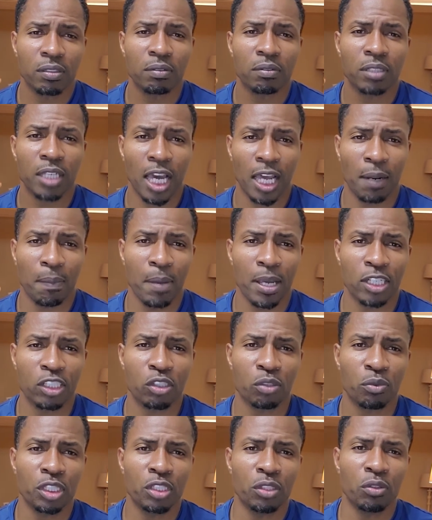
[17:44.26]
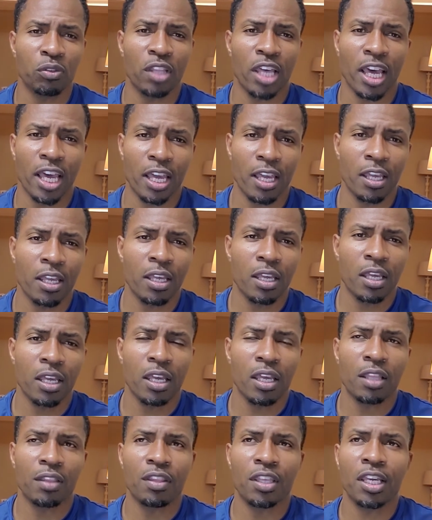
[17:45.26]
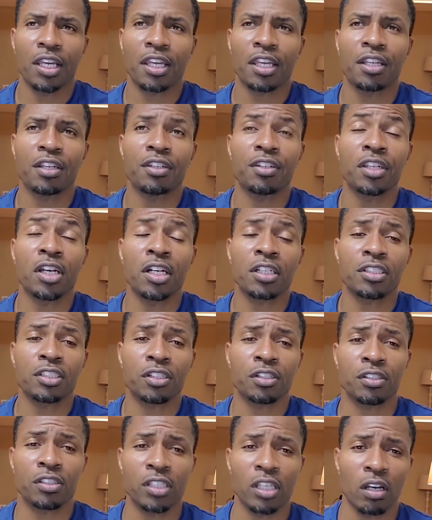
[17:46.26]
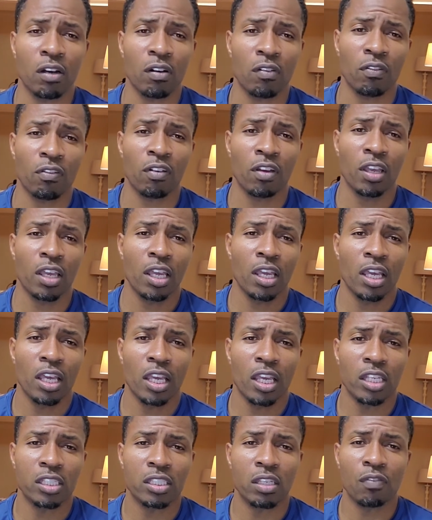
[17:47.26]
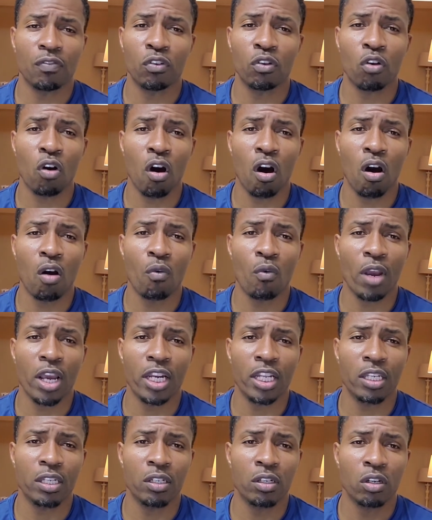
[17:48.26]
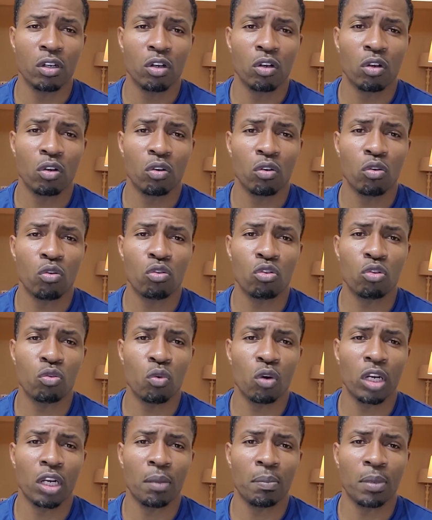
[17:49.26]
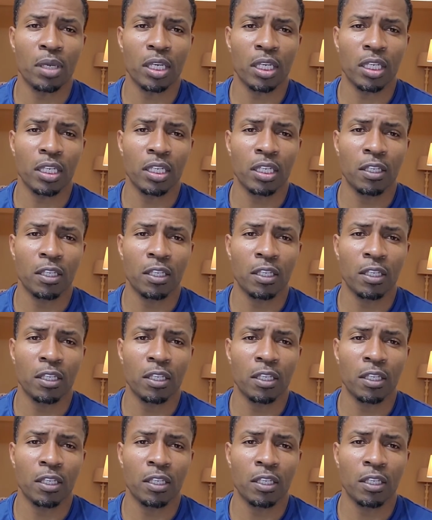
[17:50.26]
Got to make sure we do that. And then conduct yourself as if you're already who you want to be.